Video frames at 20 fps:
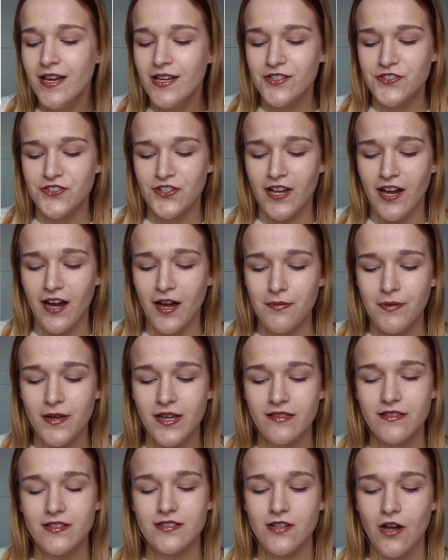So yeah, I
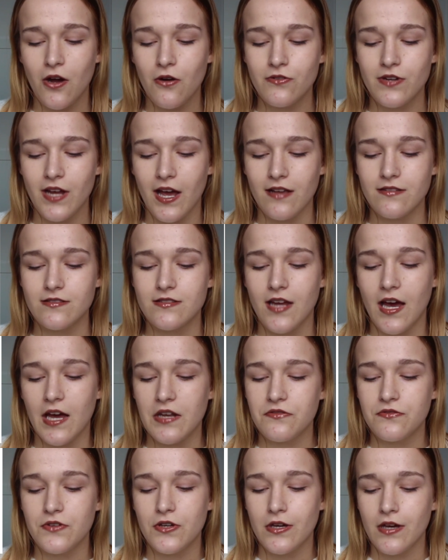picked this old Asda
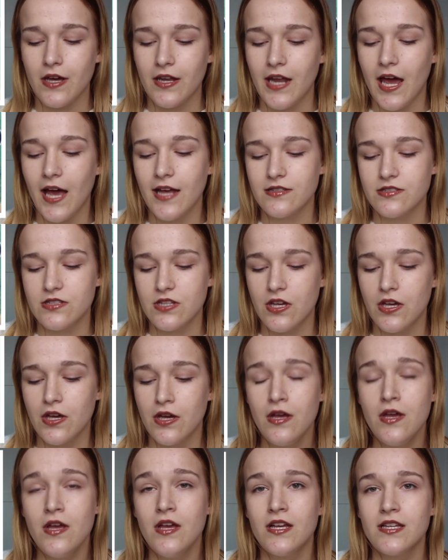advert and had
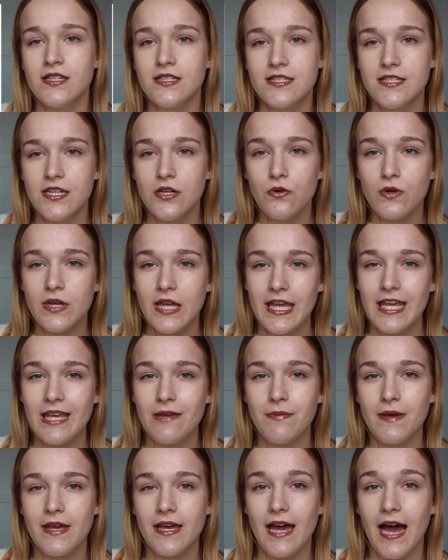to still
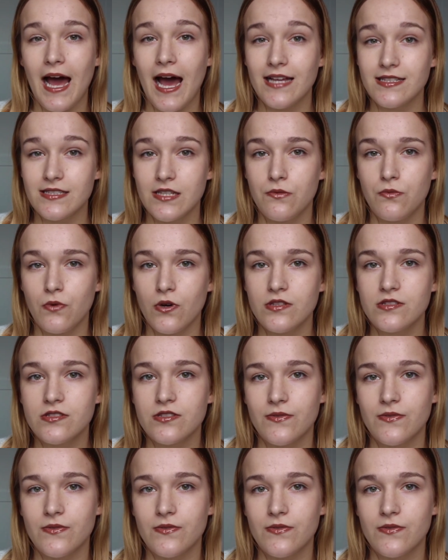keep it as it was,